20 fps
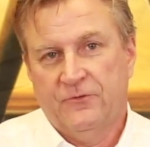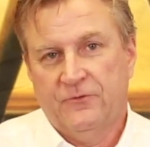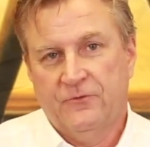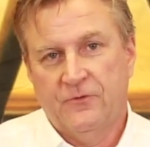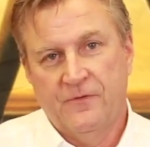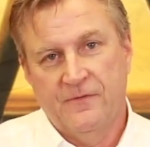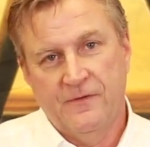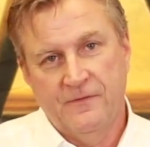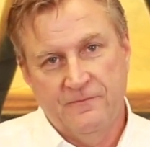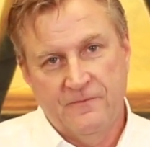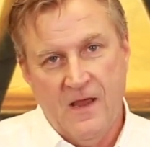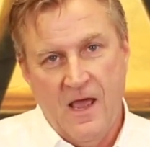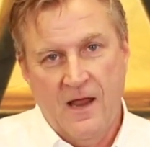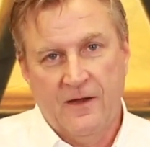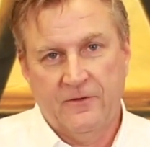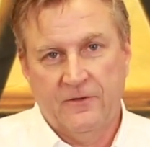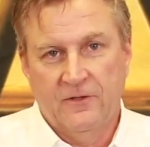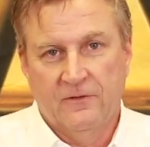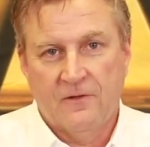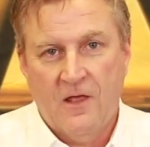so that you've got
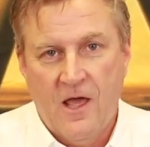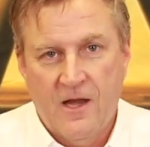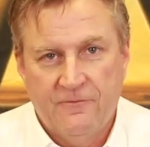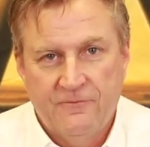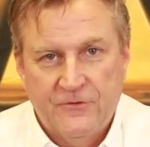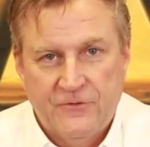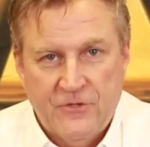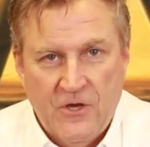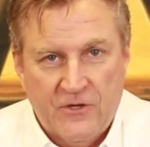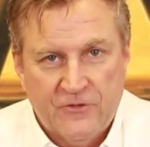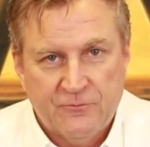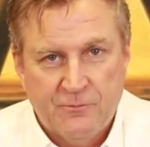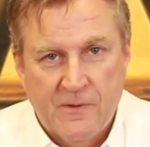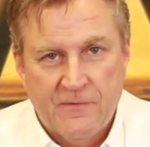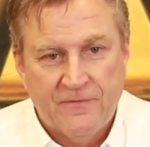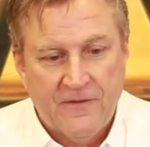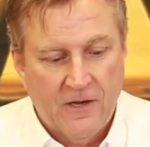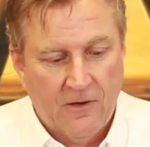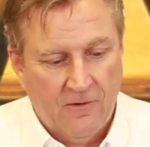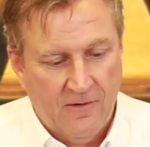to get a lot of
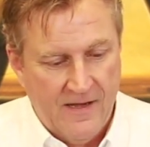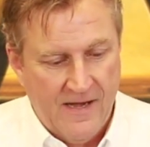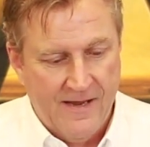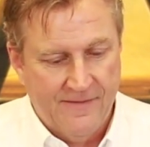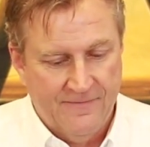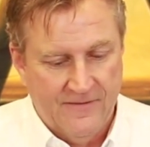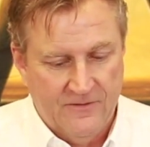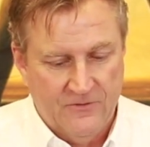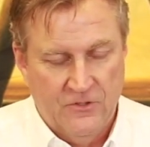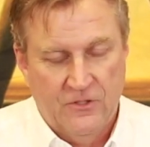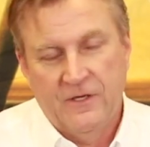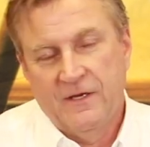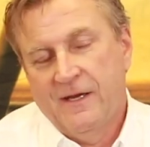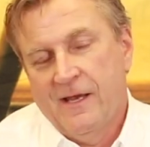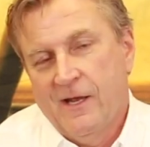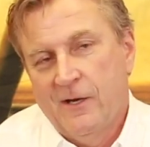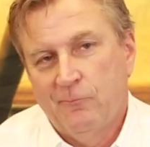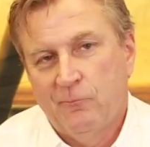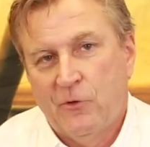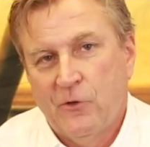adjustment there, and then you can
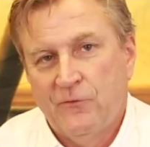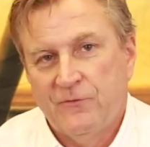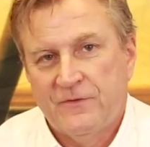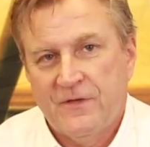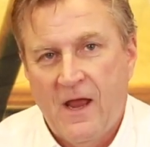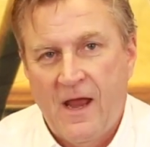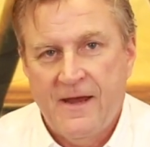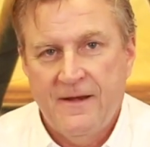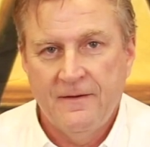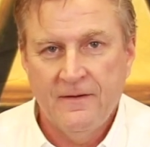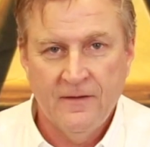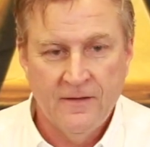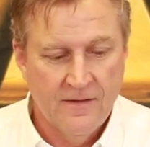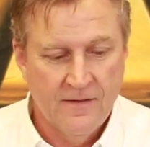get them good and tight.